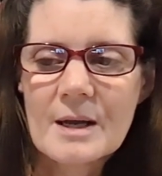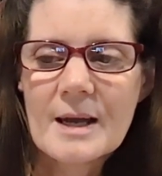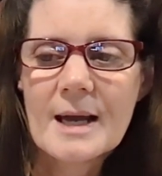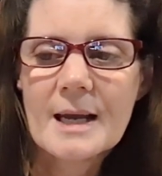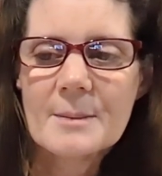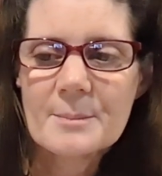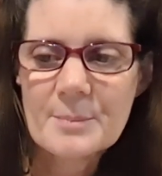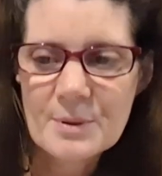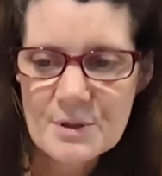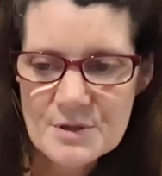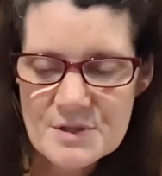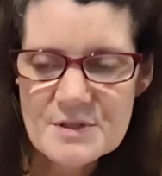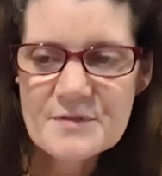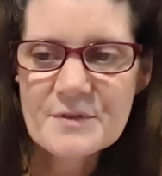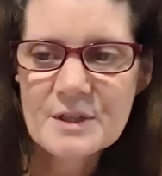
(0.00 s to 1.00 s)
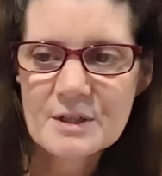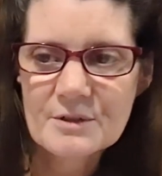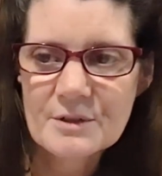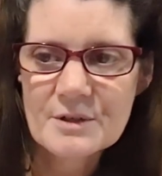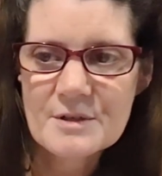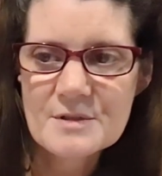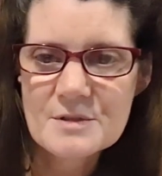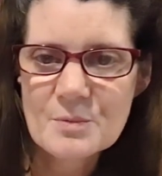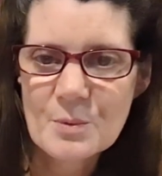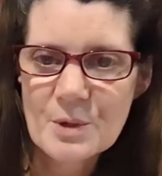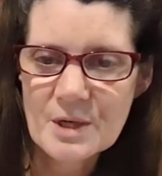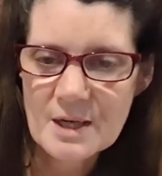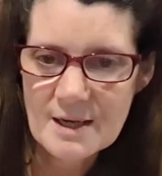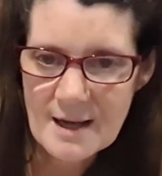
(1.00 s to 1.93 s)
and perseverance, working